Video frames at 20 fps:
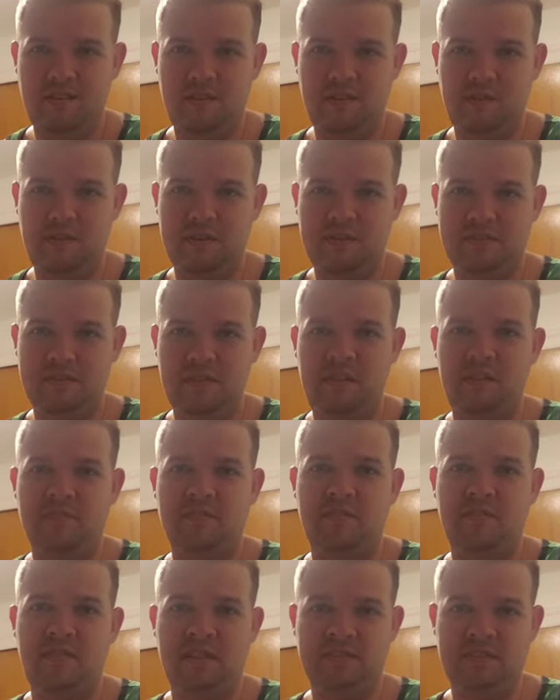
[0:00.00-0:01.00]
who is the new
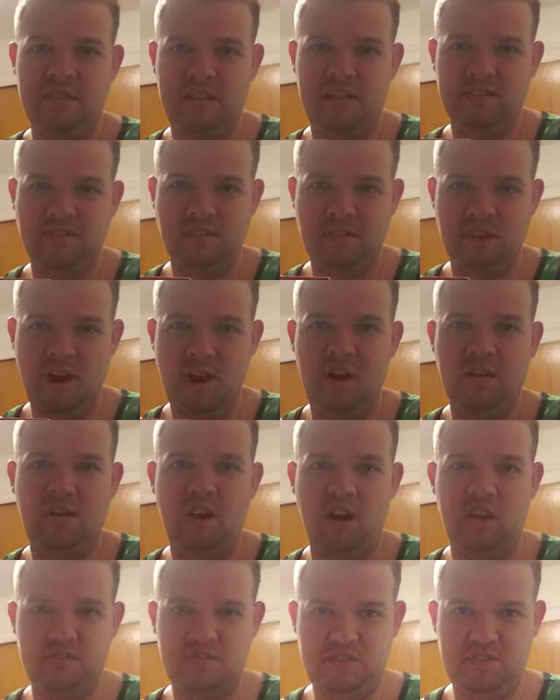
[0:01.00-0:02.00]
Defense Against the Dark
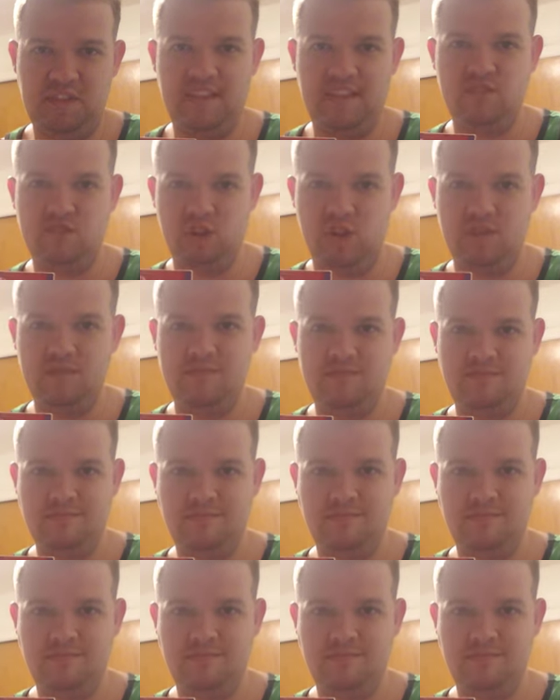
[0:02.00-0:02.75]
Arts teacher.